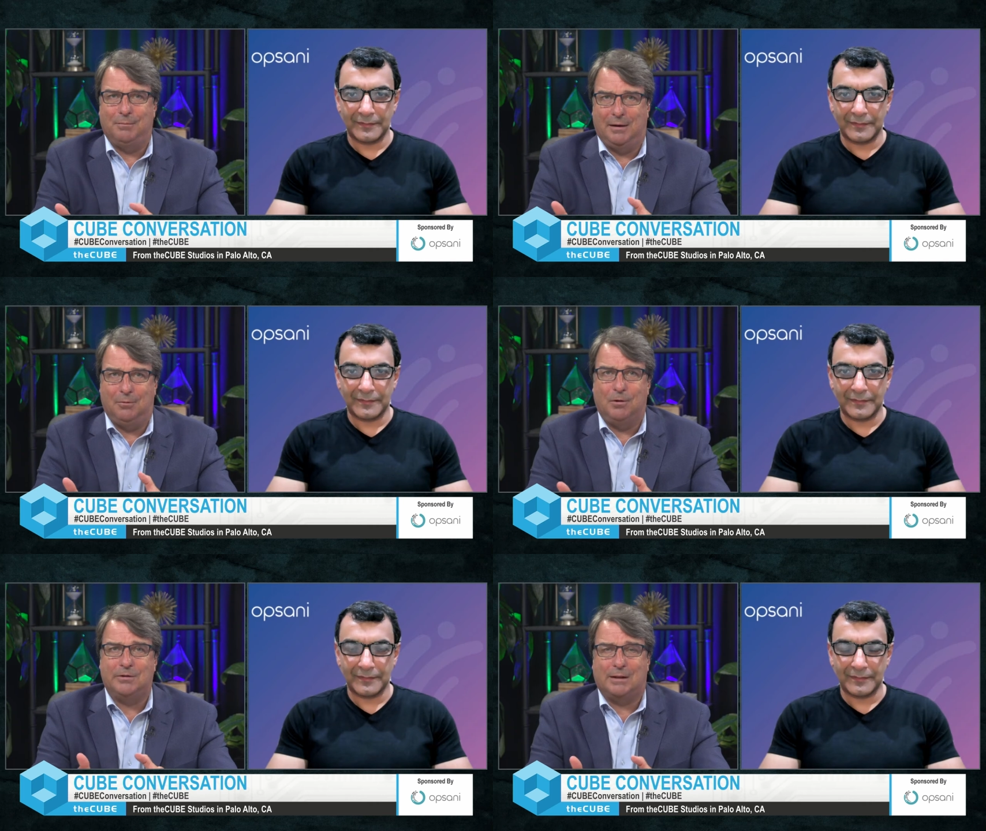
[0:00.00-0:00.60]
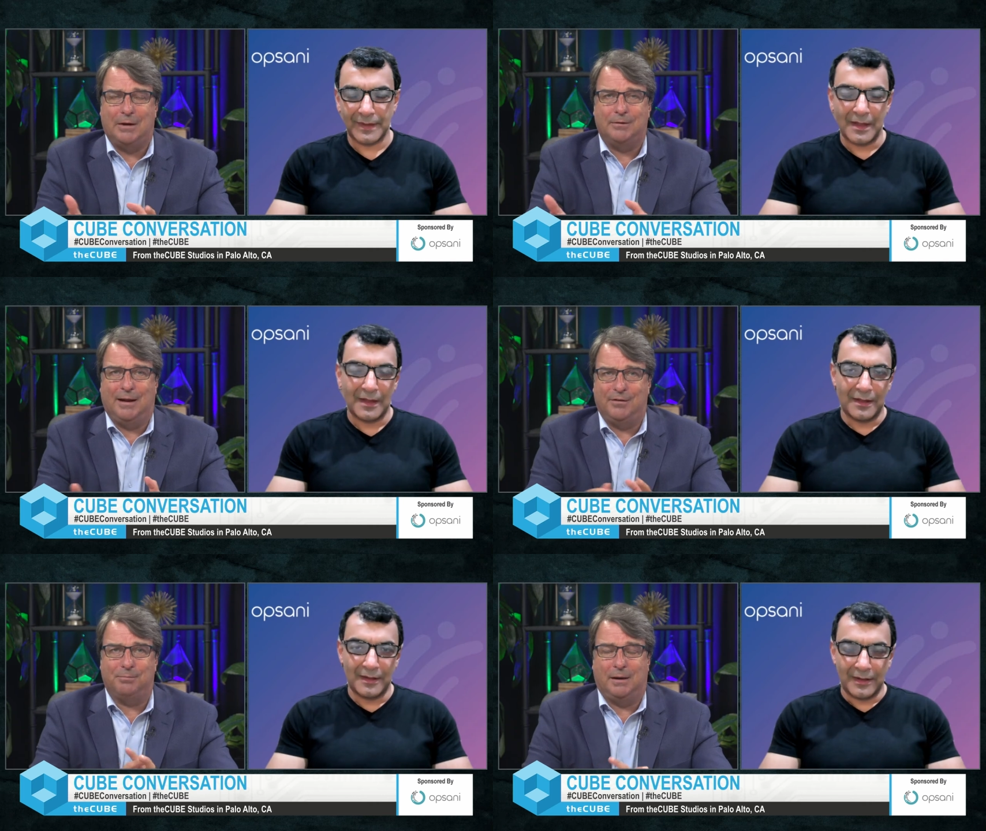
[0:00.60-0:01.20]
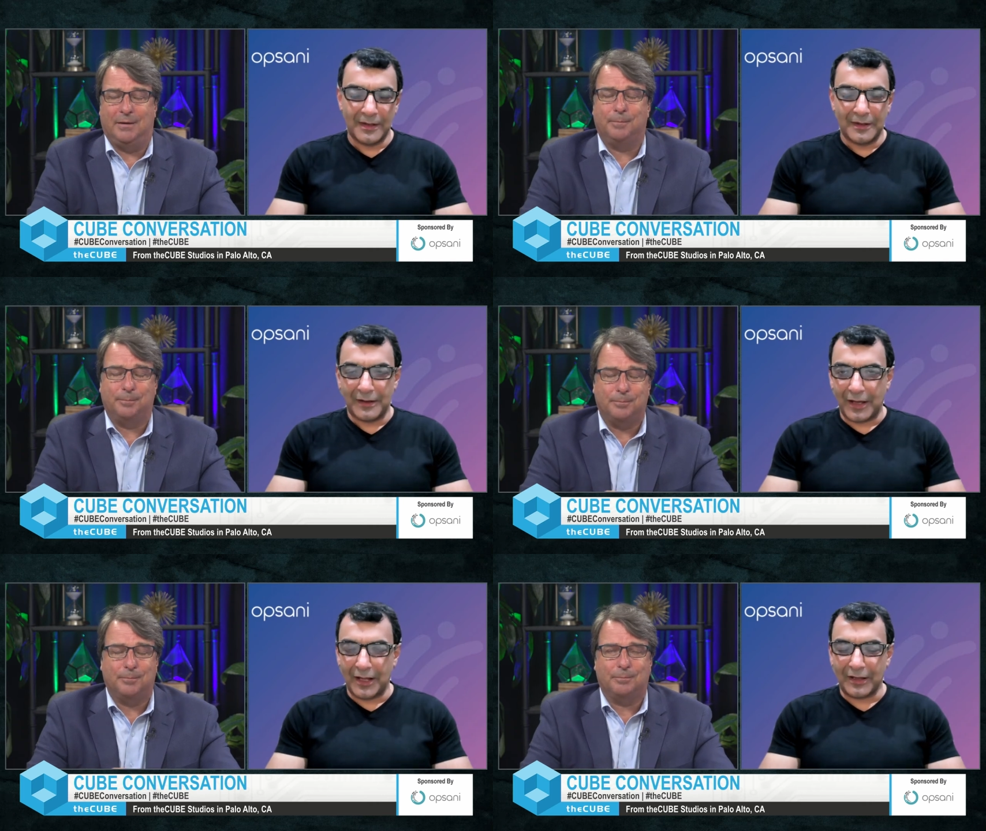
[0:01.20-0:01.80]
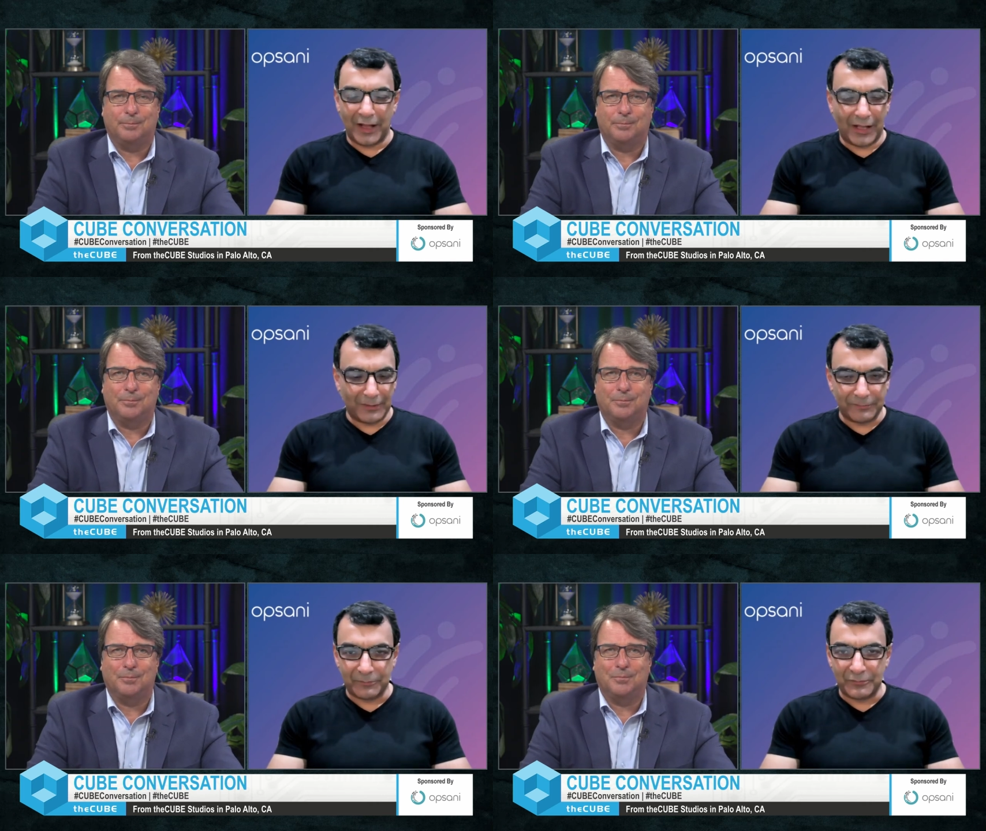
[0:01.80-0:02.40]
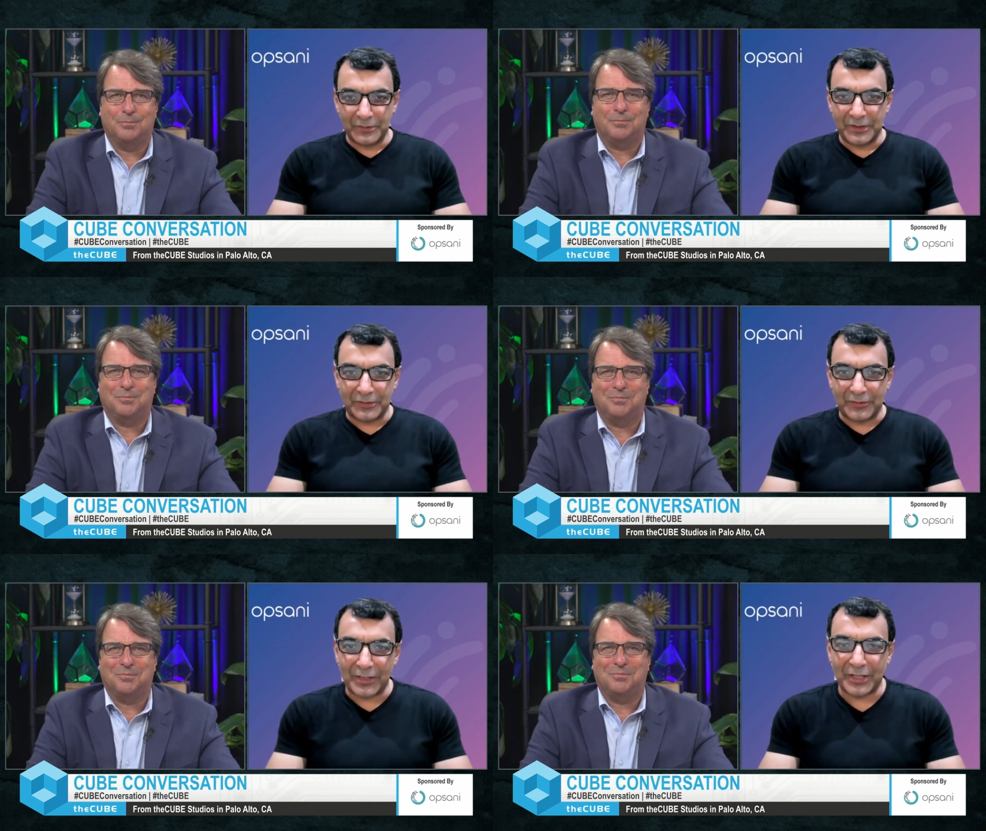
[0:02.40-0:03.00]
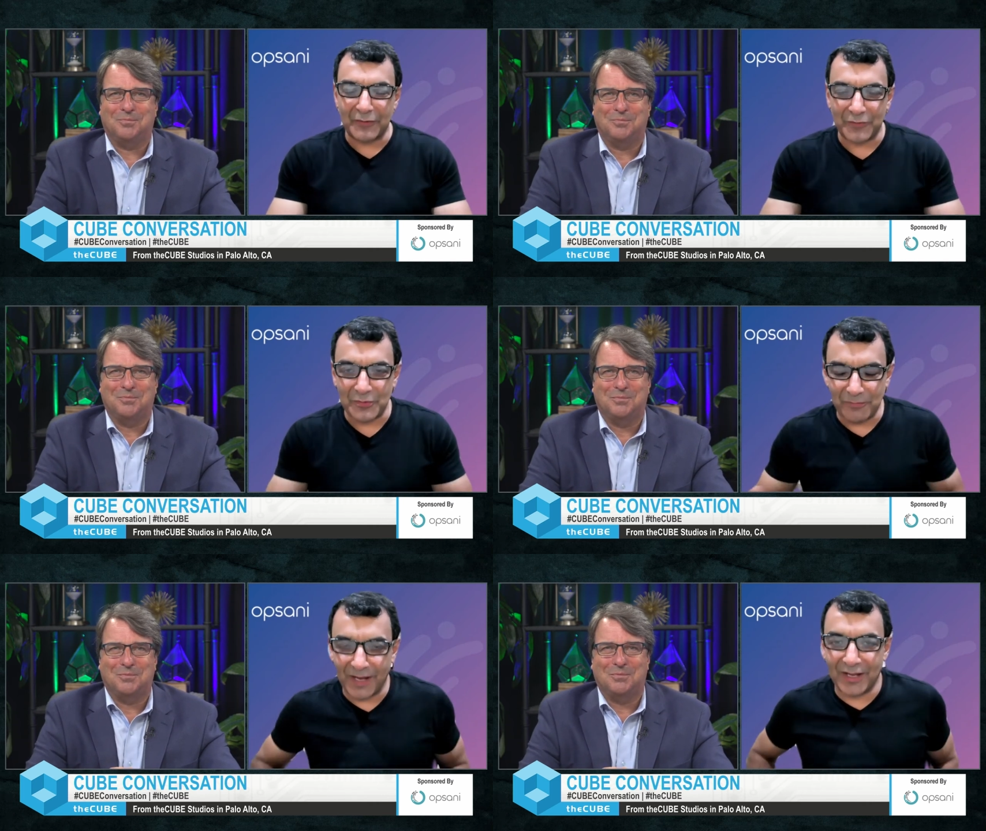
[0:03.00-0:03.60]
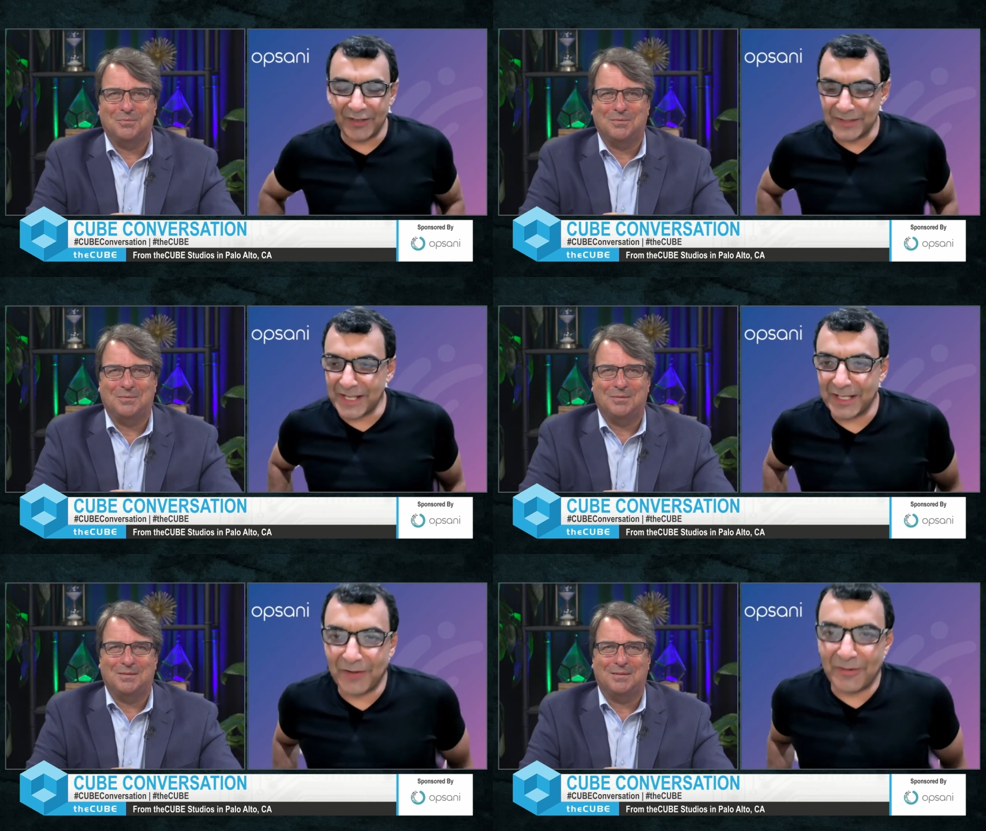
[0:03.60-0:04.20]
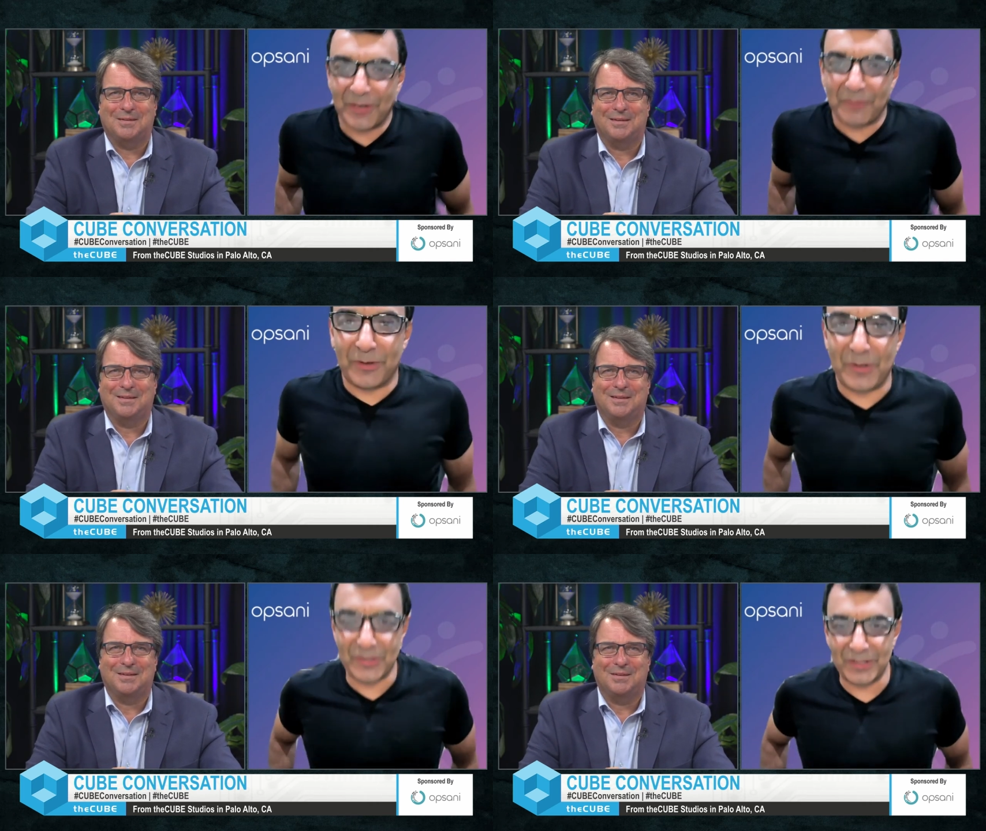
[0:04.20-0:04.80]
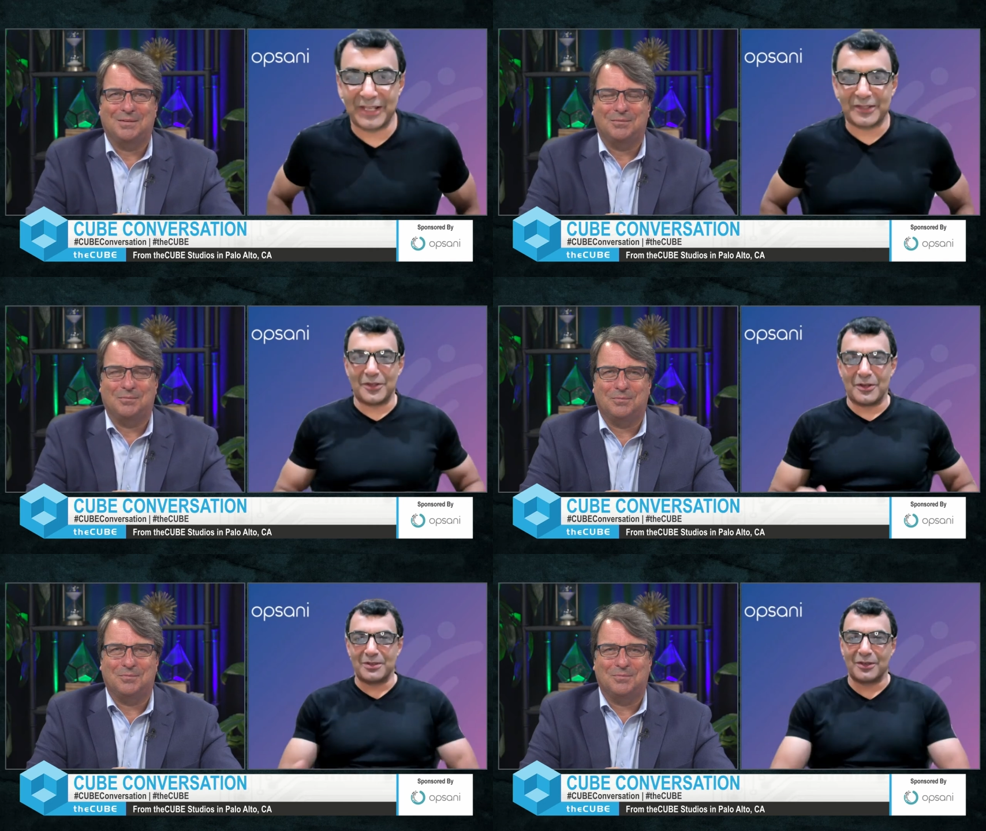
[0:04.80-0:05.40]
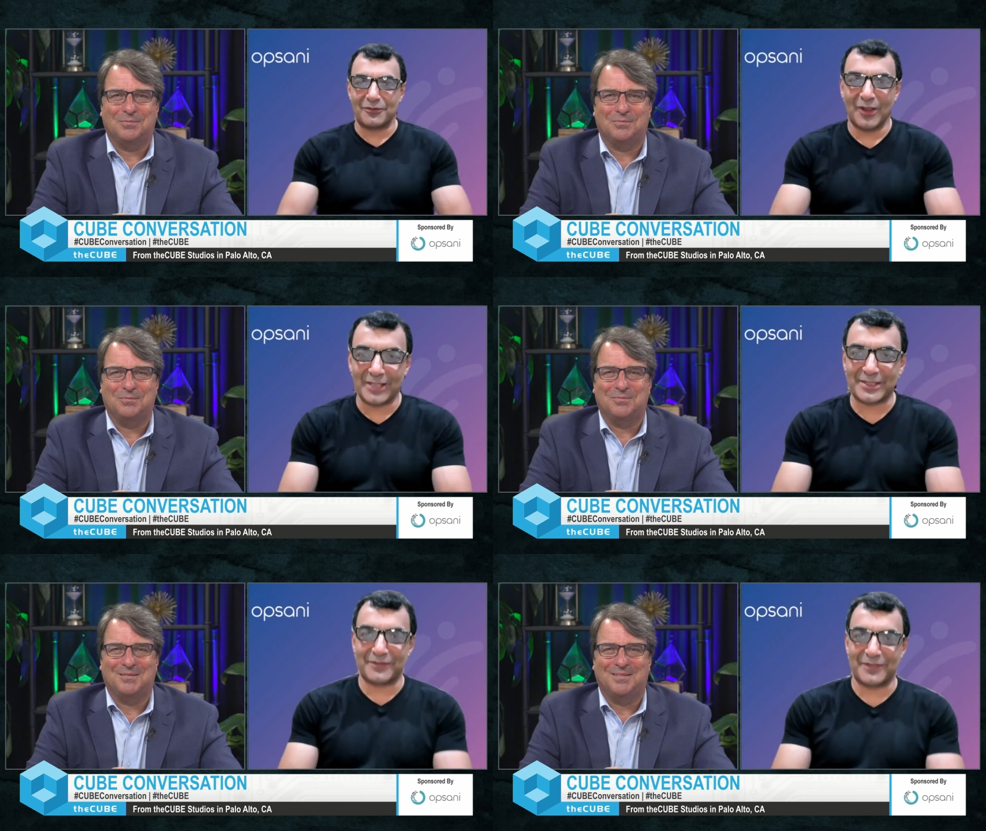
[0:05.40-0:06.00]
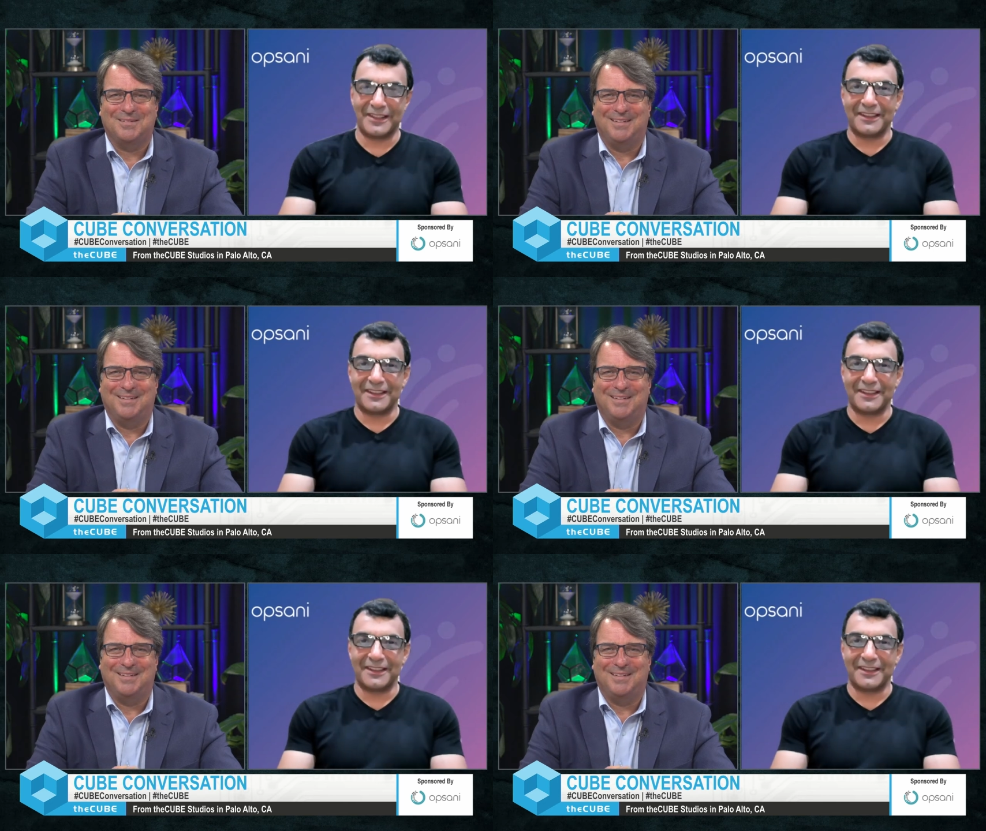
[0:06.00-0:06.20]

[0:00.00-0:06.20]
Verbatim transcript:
Speaker 1: mean? What does cloud native mean?
Speaker 2: I'll try to give you my understanding of it. We could get into a bit of philosophy.